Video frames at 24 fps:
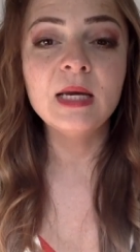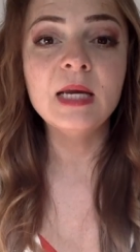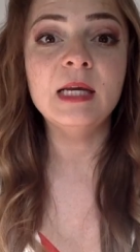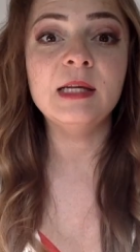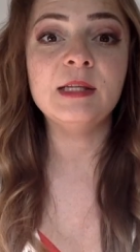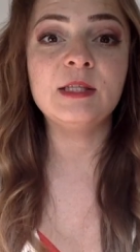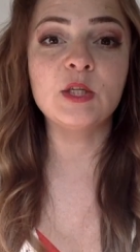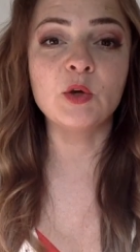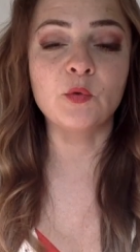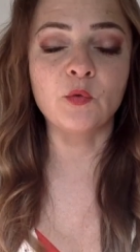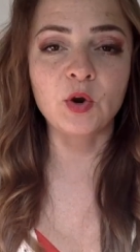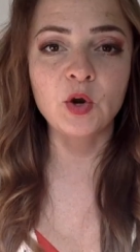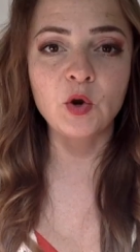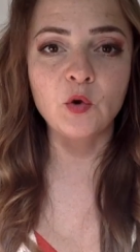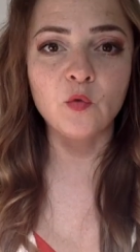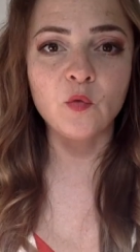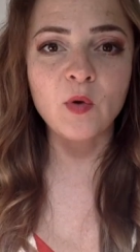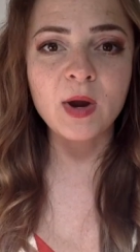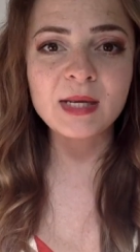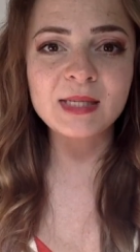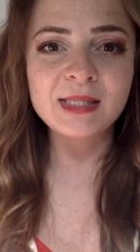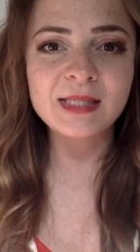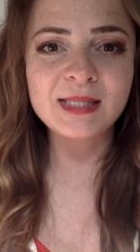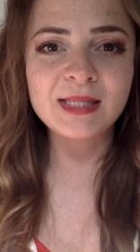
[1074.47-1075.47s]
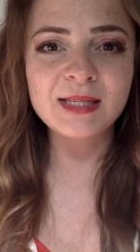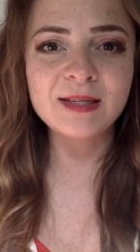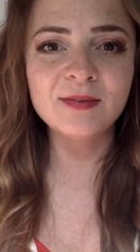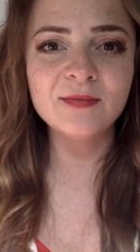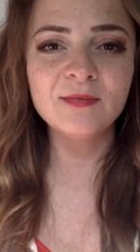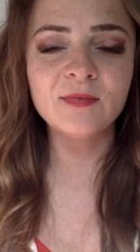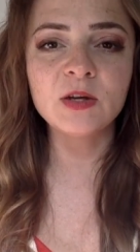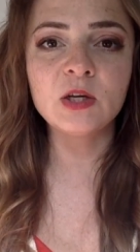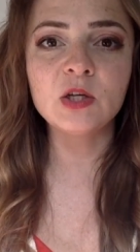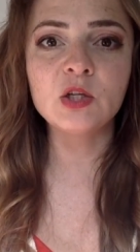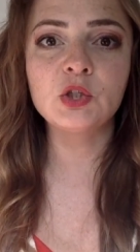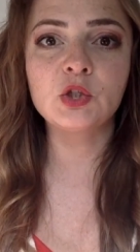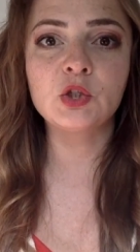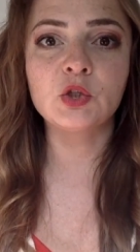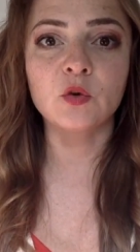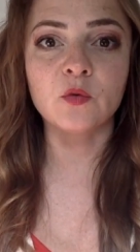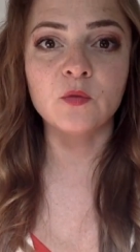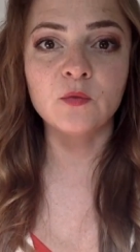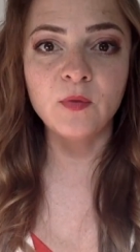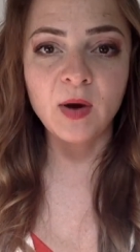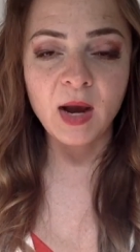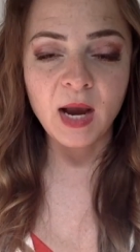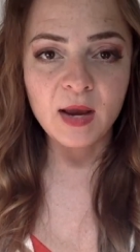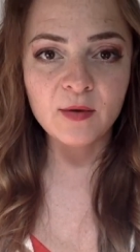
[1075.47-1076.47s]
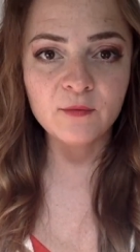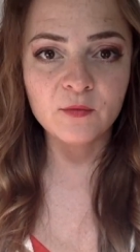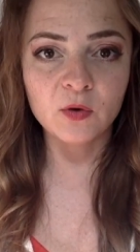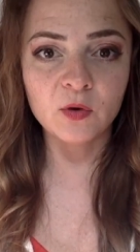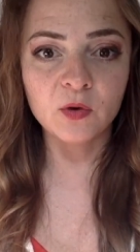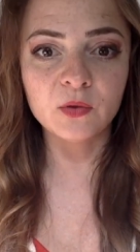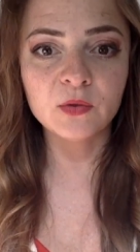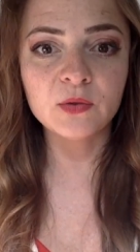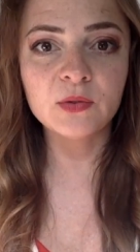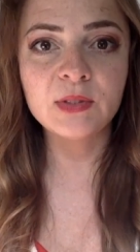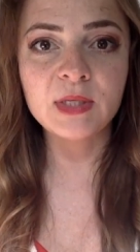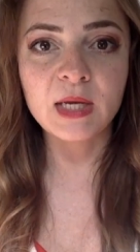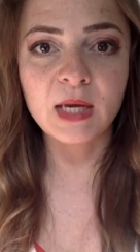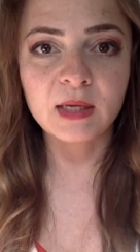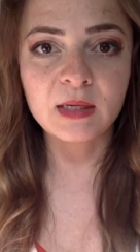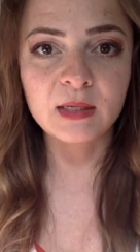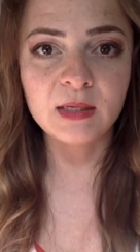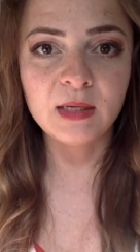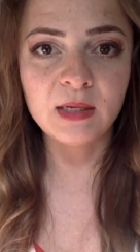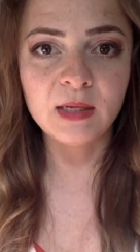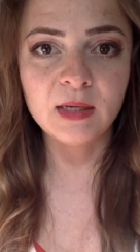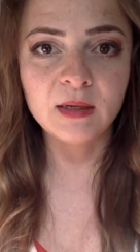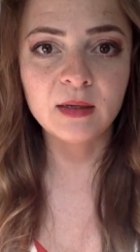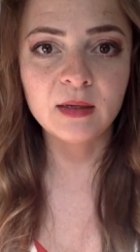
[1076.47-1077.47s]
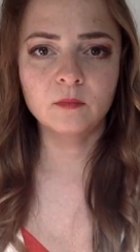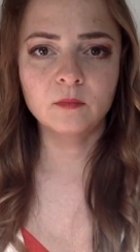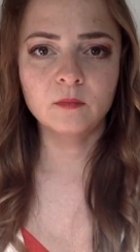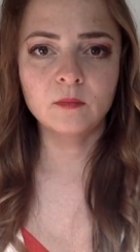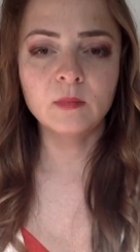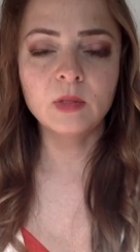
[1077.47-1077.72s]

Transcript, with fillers: It's a regressive survival technique.